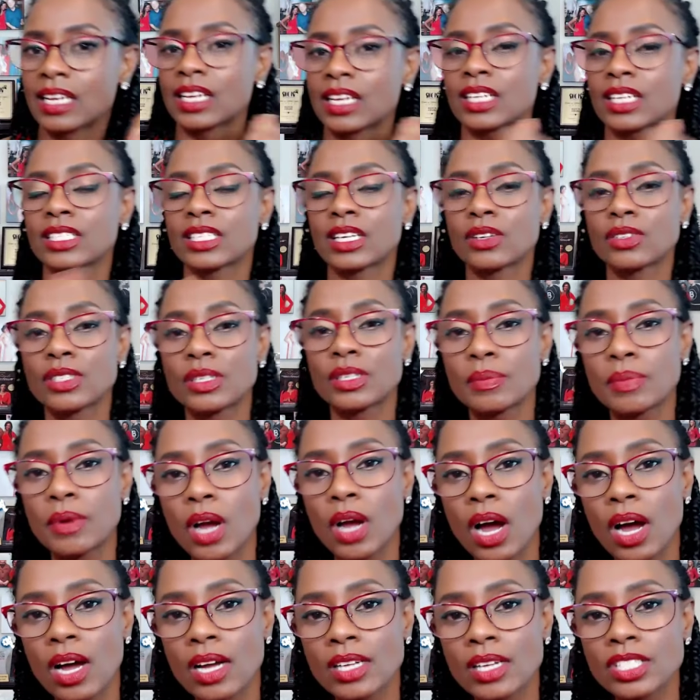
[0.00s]
Because our
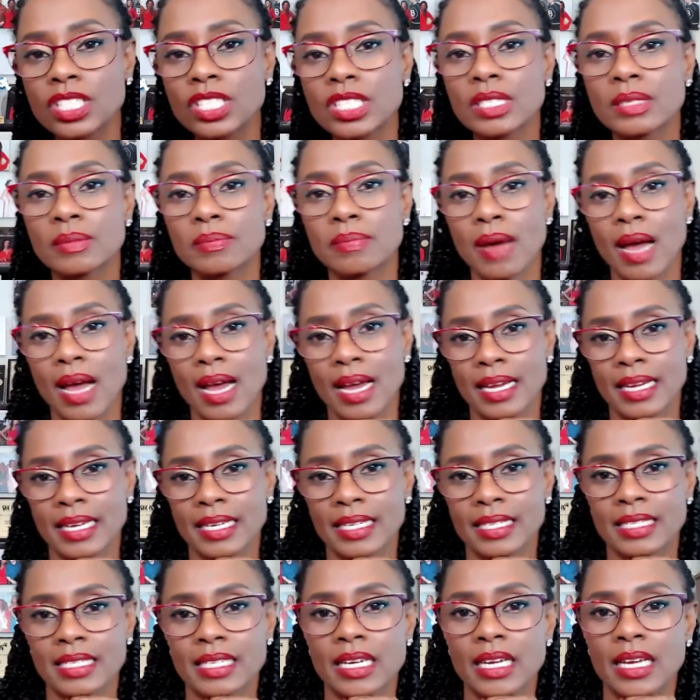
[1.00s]
subconscious
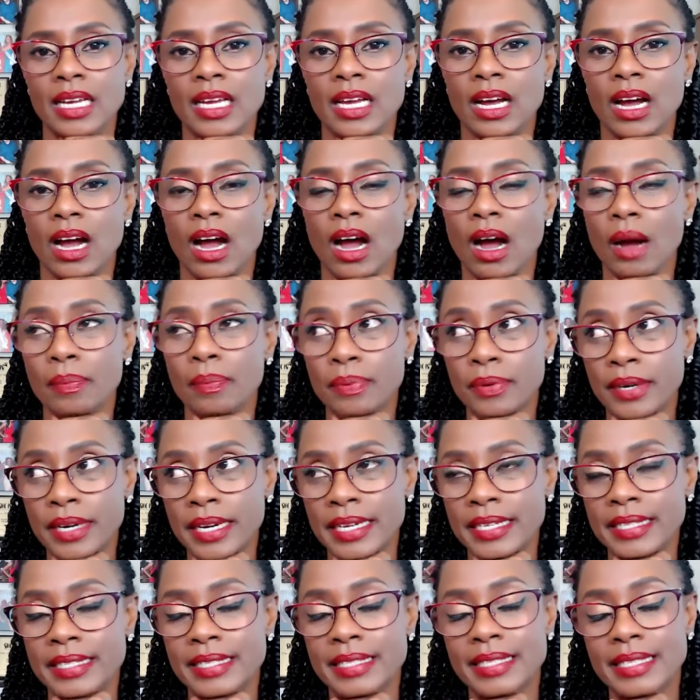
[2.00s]
mind
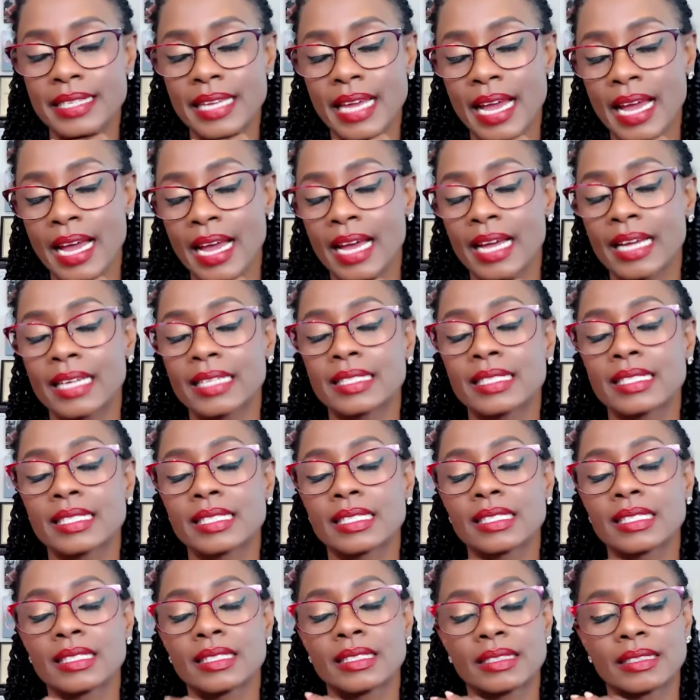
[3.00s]
operates
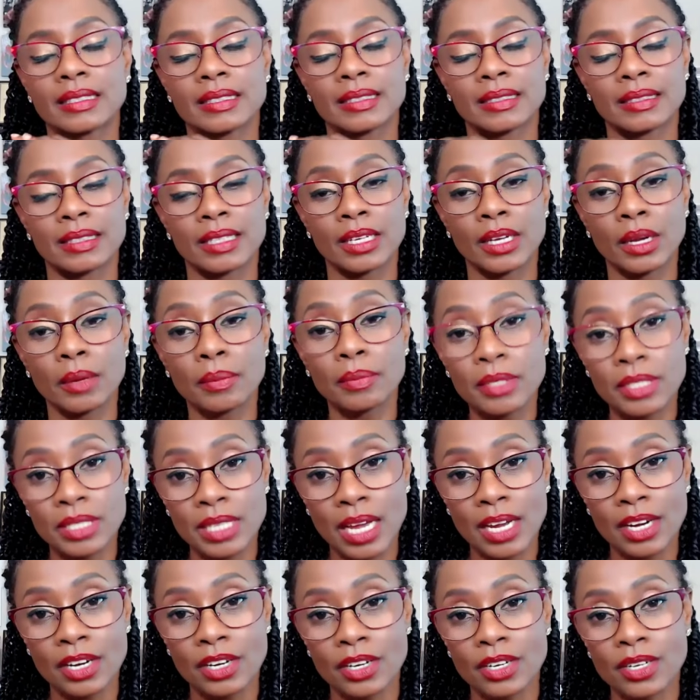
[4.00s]
at the numbers
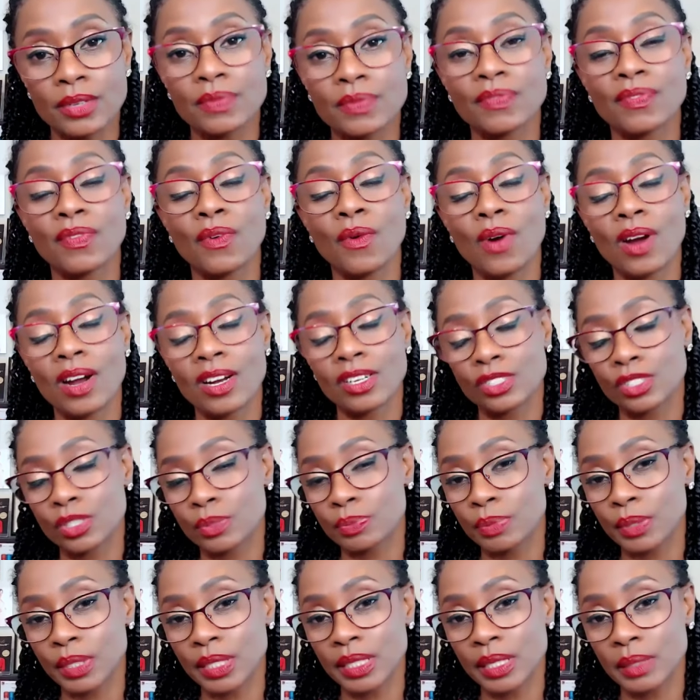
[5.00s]
I heard,
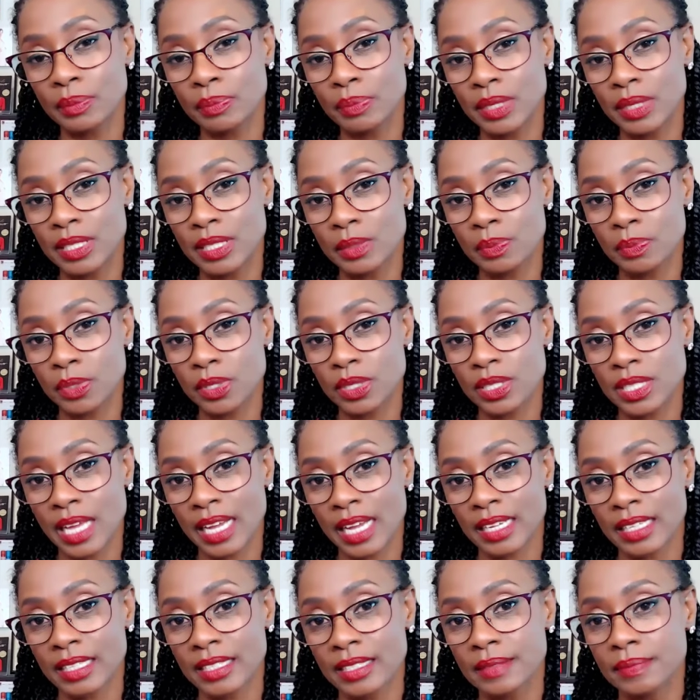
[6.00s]
400 billion bits per
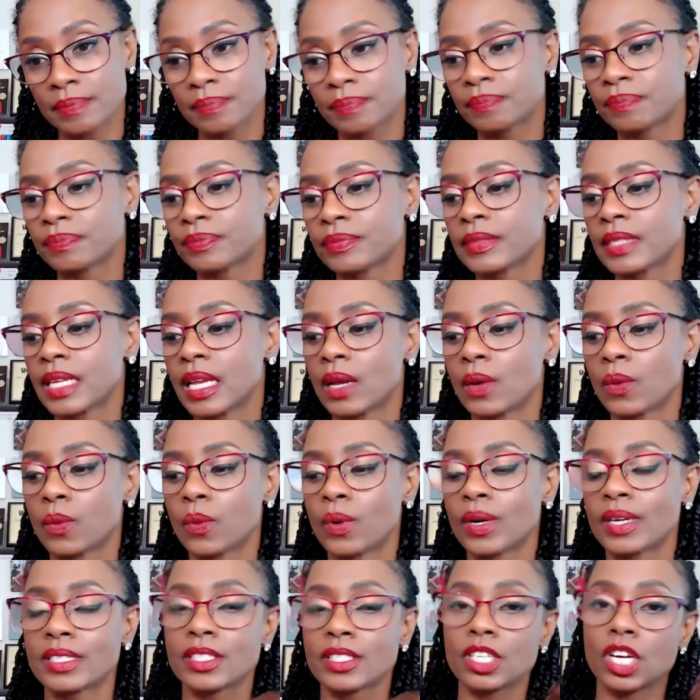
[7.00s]
second.
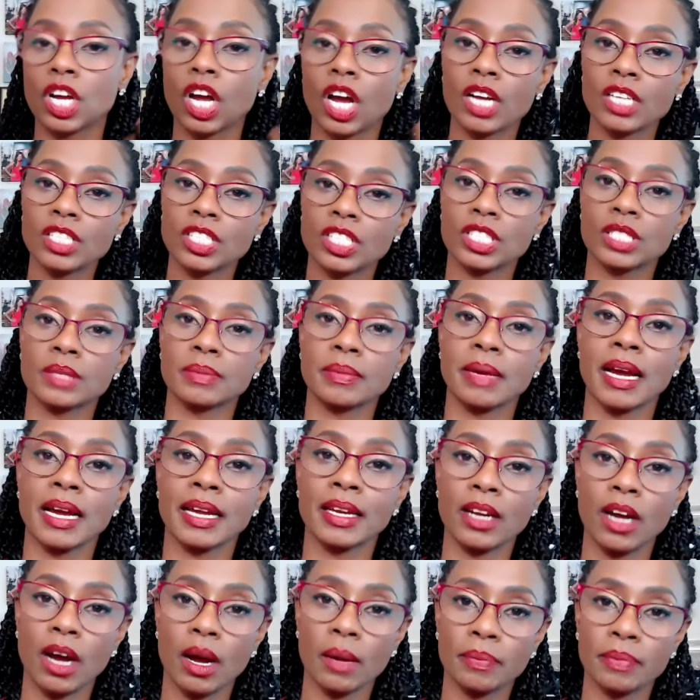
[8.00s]
Whereas the conscious
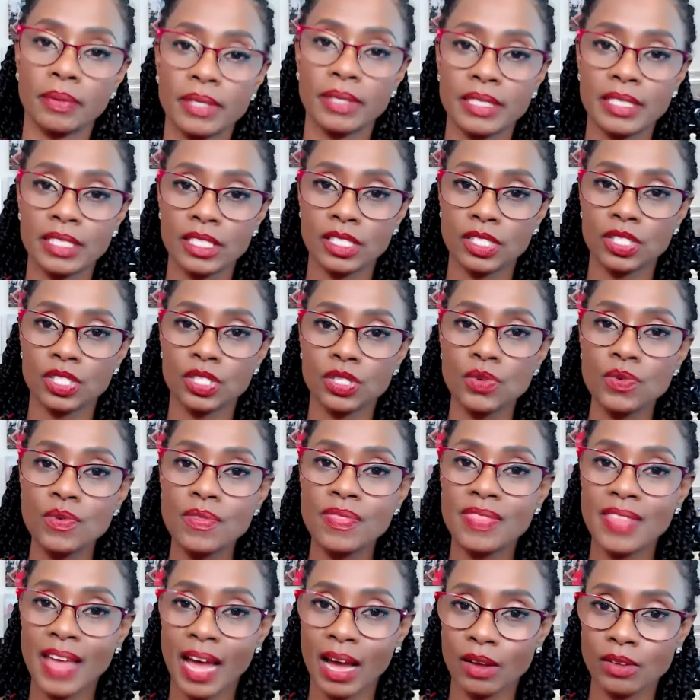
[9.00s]
mind operates at
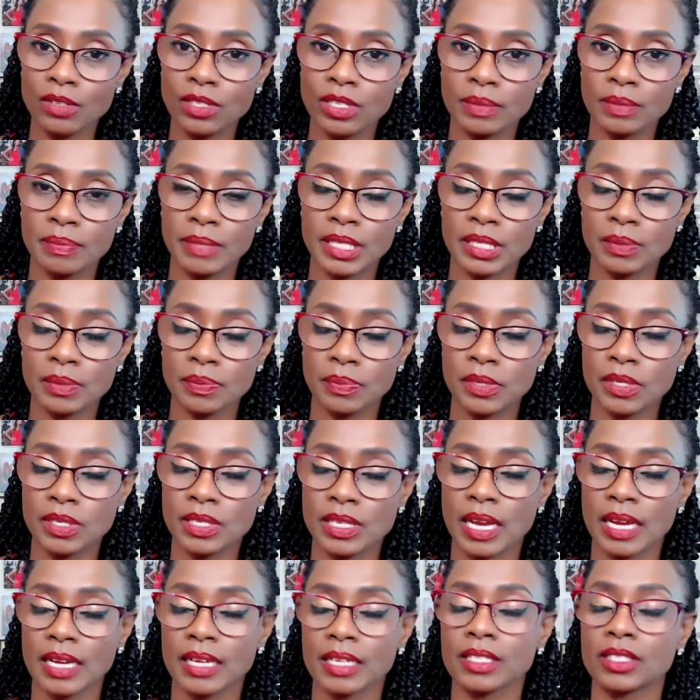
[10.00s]
2000 bits per
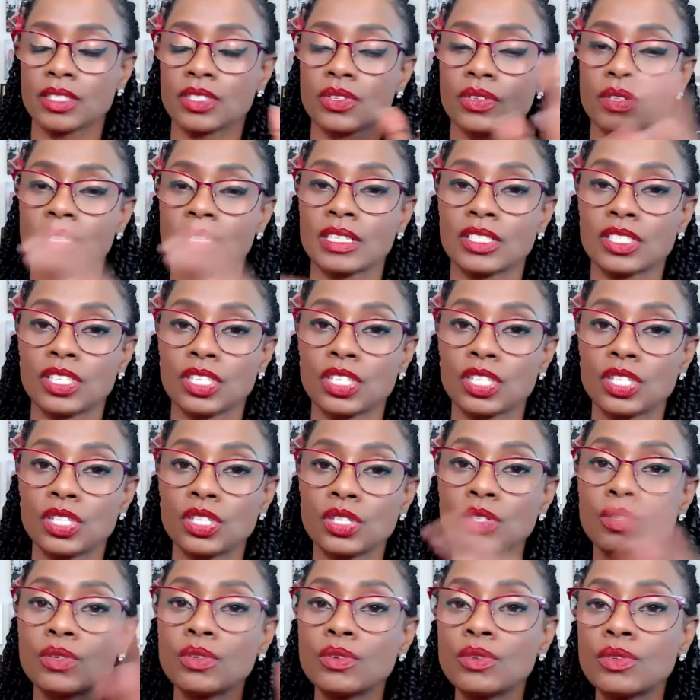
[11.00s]
second. So there's a
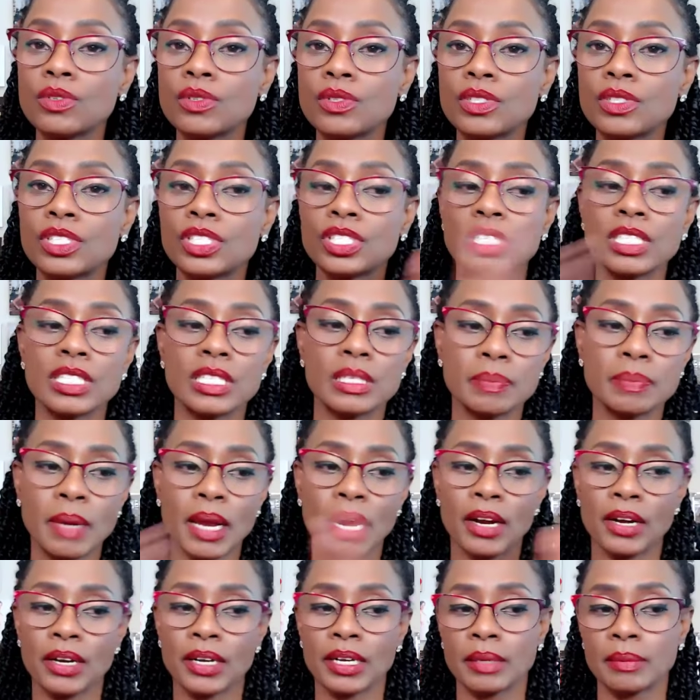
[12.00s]
huge
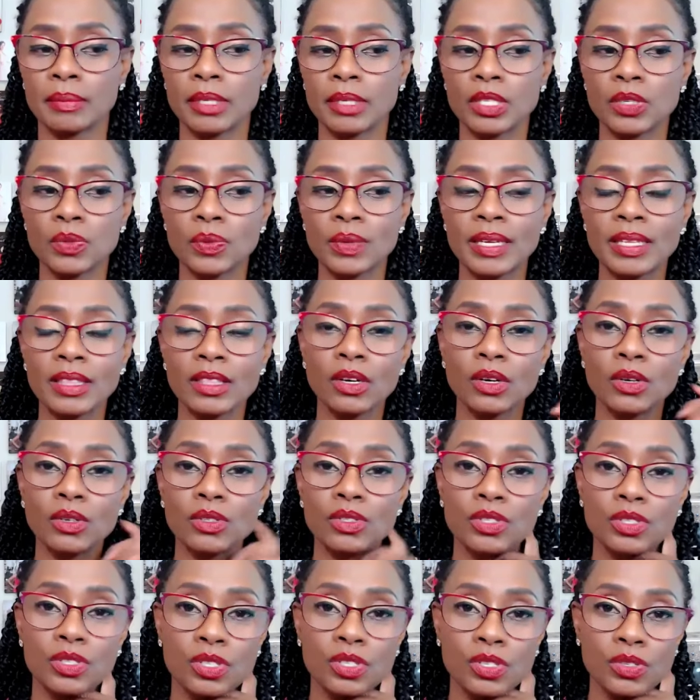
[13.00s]
disparity between
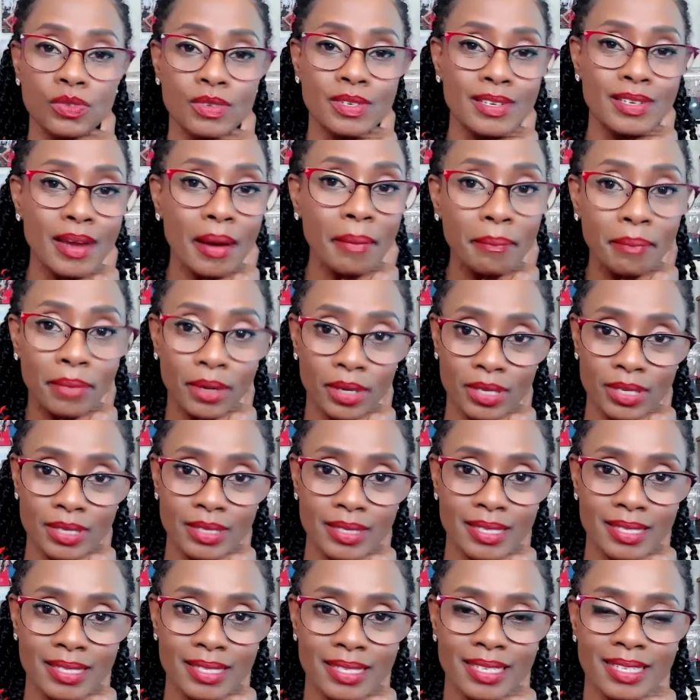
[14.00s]
those two
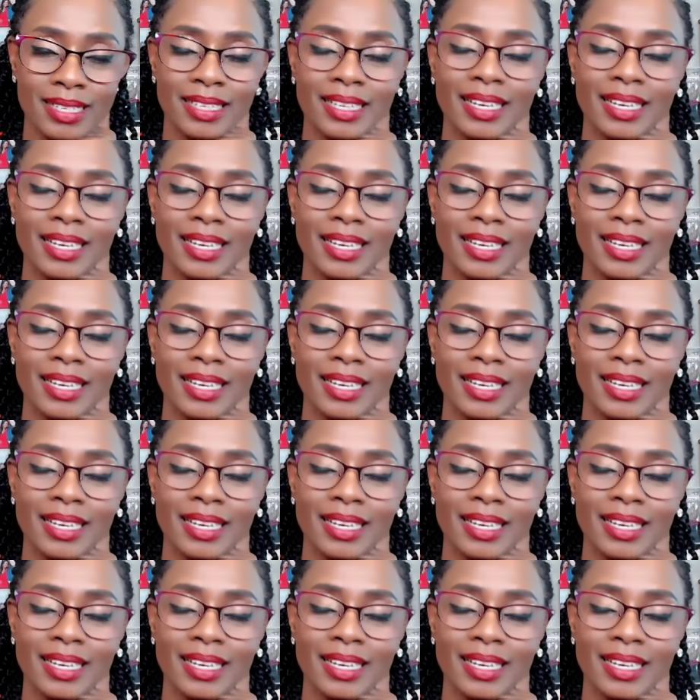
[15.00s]
numbers.